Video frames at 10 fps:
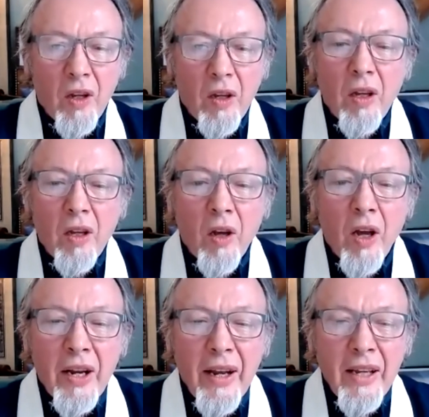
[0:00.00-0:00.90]
an
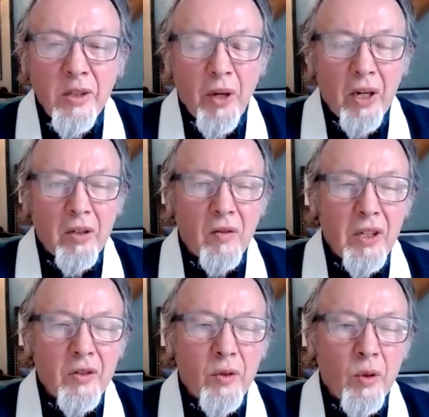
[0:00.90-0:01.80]
aspect of these
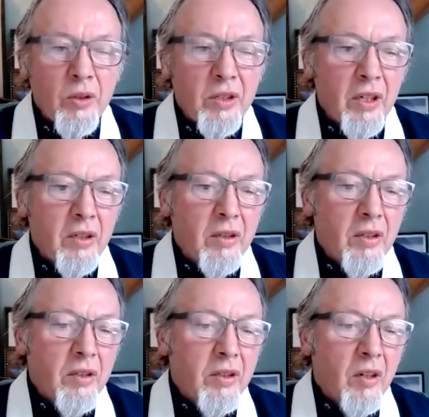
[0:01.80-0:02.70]
forces.
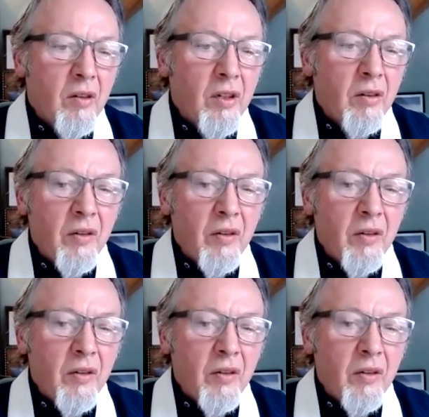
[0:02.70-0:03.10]
So Lou, if